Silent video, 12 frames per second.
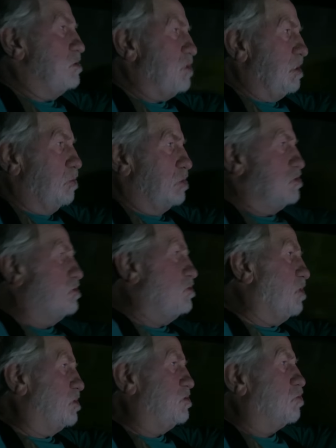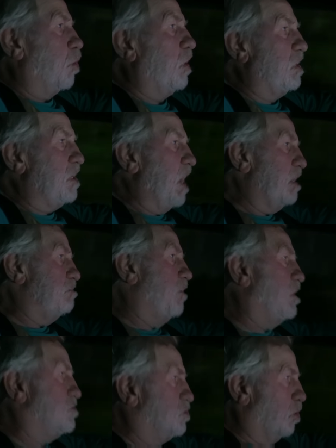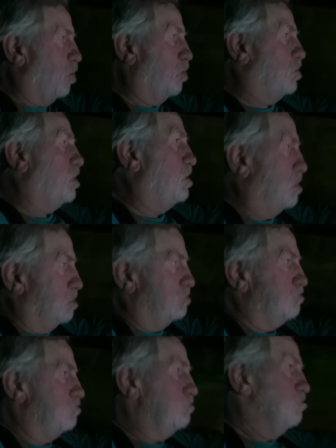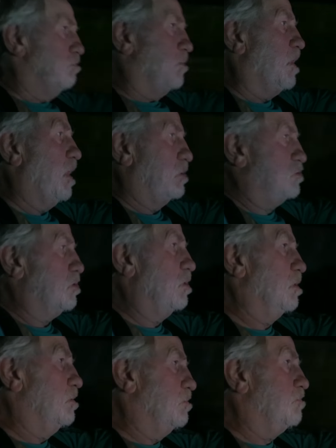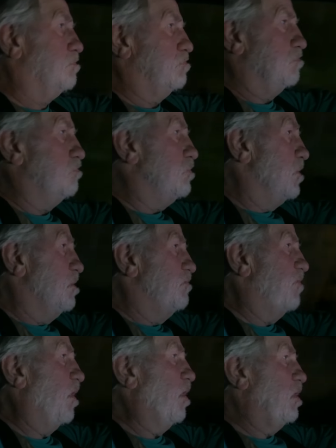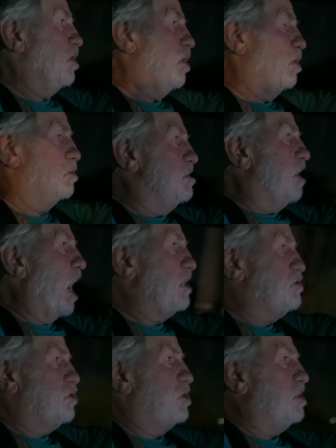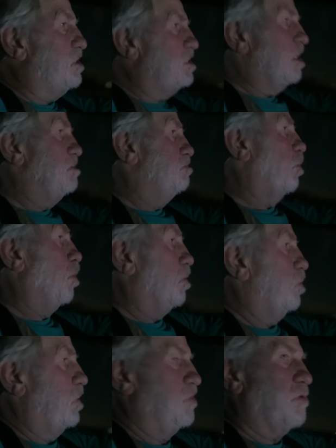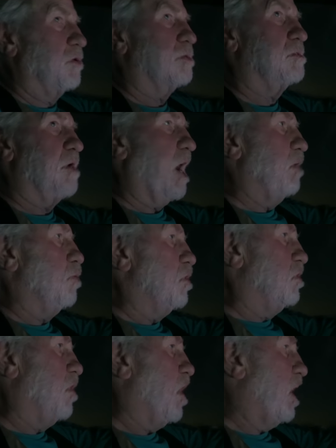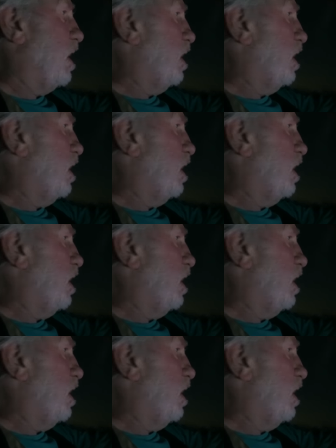She was just twenty-eight months old. Oh, really? Yes, sir. Very young. I should have did more with her. I regret